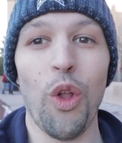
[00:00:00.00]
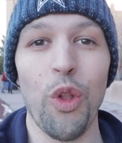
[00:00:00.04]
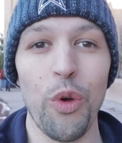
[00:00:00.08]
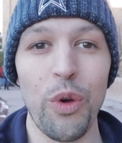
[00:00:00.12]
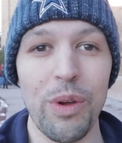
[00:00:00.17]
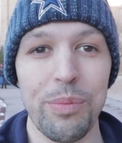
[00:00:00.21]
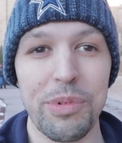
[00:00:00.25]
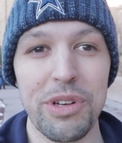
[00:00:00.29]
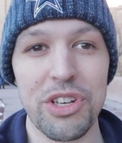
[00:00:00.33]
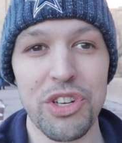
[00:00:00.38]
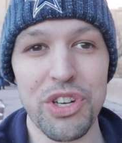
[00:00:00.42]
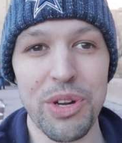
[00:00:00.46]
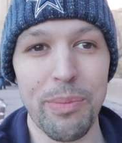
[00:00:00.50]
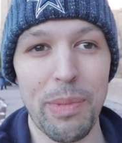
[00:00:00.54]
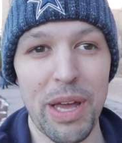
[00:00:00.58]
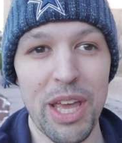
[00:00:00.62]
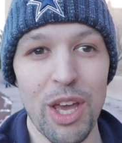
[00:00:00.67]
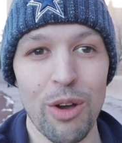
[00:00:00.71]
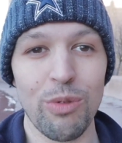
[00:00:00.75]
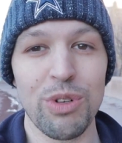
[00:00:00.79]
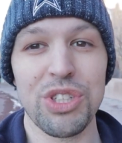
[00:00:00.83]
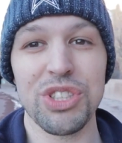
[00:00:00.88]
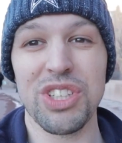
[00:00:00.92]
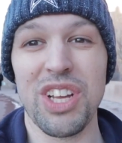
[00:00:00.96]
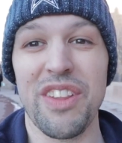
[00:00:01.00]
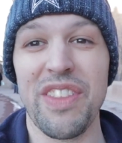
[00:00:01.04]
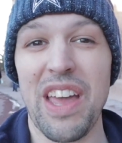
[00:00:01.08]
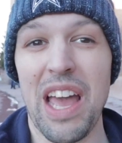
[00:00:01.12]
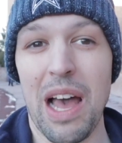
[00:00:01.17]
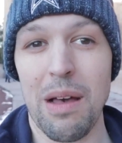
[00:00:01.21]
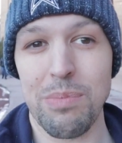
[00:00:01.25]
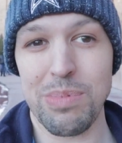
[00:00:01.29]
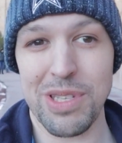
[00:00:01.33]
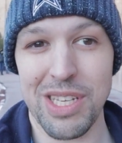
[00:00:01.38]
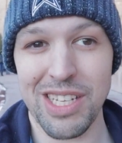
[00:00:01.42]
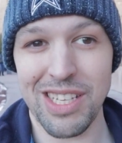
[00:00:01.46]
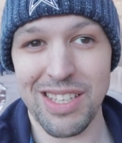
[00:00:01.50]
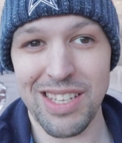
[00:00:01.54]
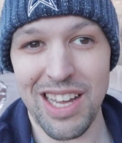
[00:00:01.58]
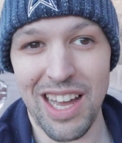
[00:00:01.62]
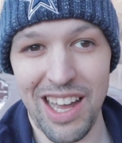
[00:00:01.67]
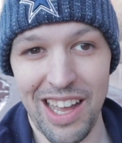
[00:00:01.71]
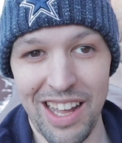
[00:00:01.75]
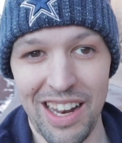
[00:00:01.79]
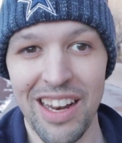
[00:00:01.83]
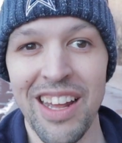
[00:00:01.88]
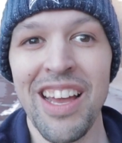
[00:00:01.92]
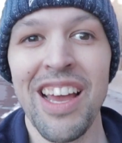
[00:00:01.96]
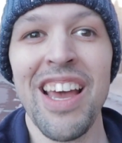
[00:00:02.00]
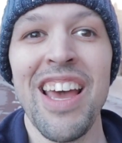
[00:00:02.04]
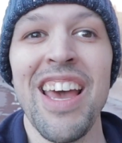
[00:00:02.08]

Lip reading: the way up to Chimaya, which is on the opposite side,